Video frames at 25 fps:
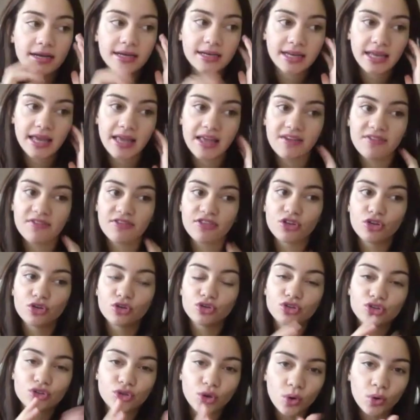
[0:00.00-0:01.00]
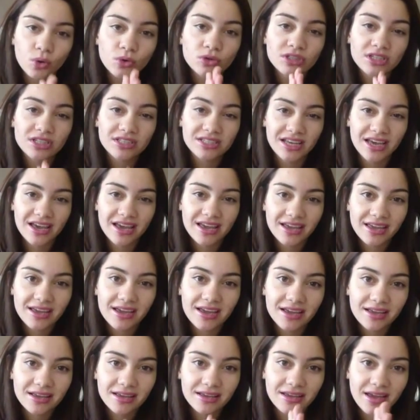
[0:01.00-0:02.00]
and if you don't
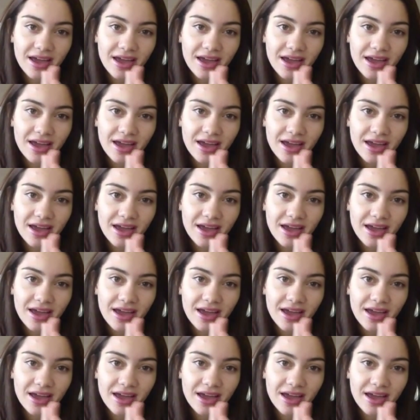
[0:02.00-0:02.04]
take